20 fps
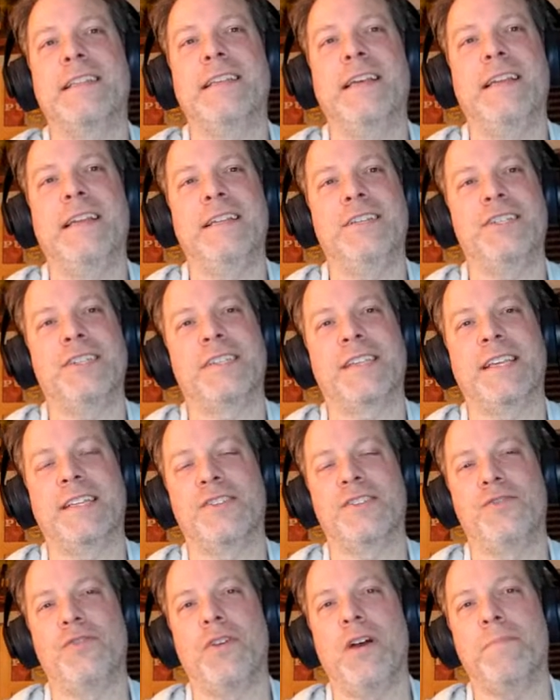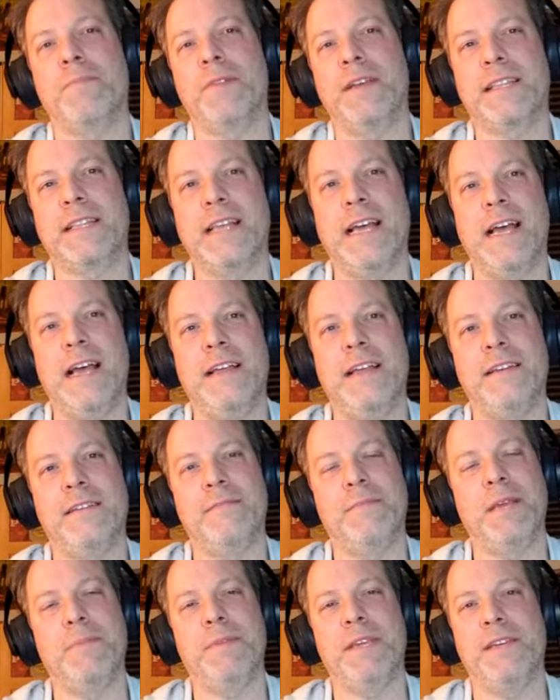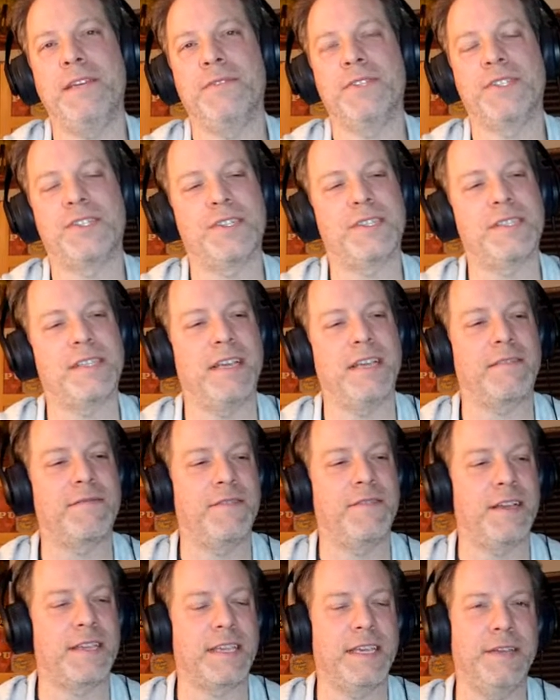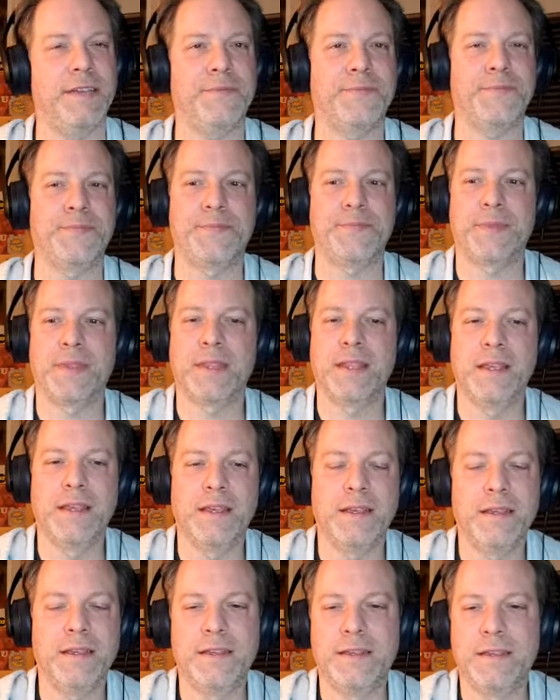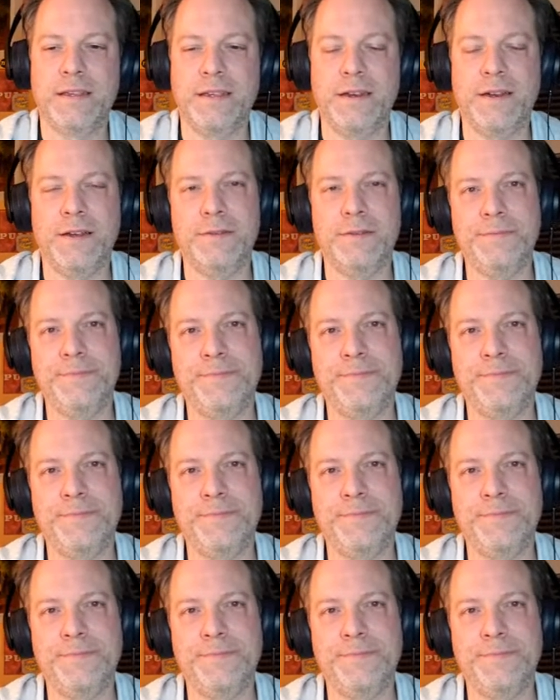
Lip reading: then it just gets dropped like that. And maybe he was just like, "Fuck it," you know.